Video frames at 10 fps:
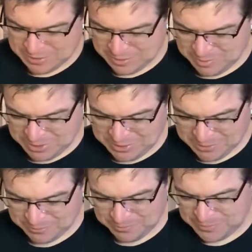I mean,
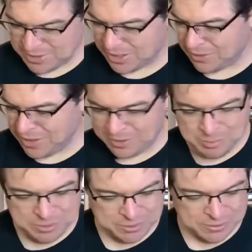I like
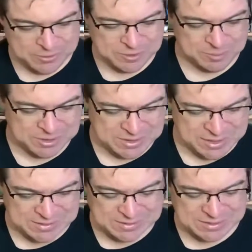computers and I'm into
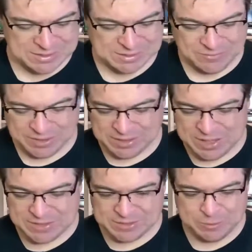IT and stuff like
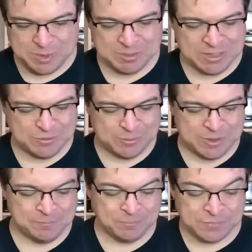that, so maybe that's
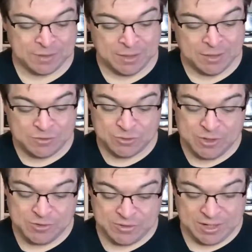why. So
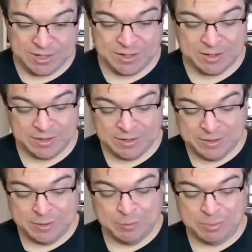here's a
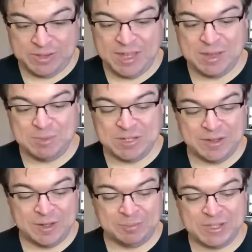Play
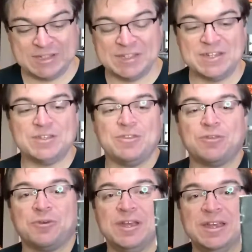Beyond PlayStation
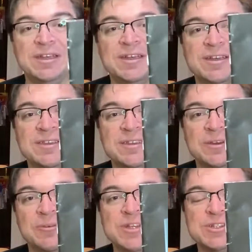3, the
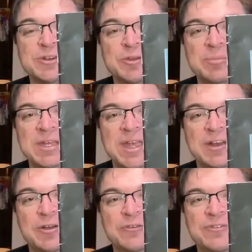original
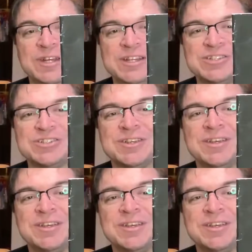piano finish